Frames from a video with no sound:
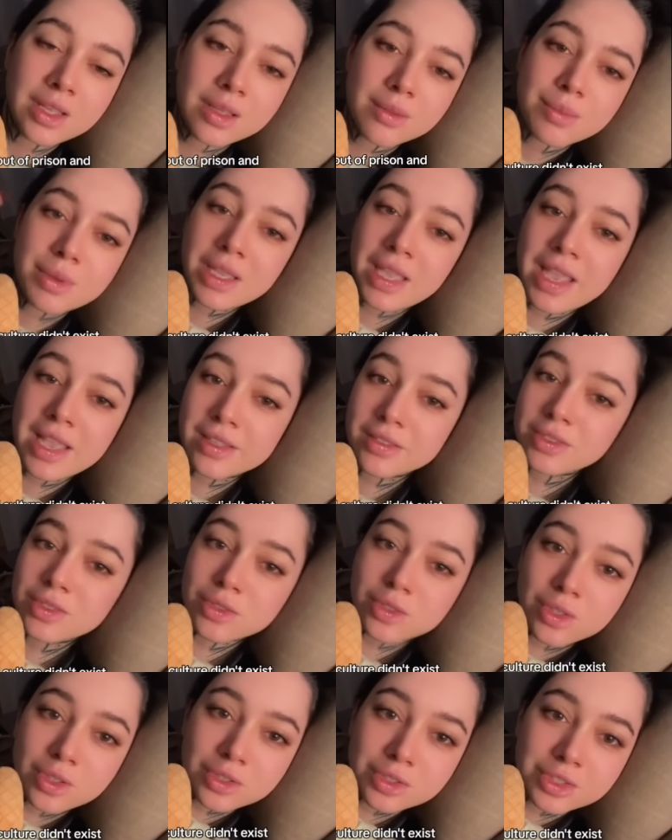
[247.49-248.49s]
But cancel
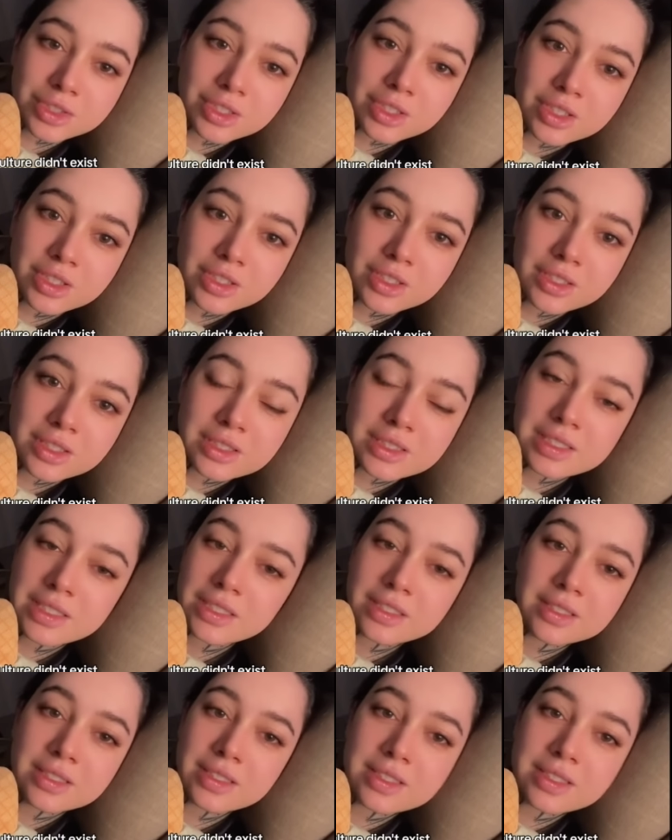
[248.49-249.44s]
culture didn't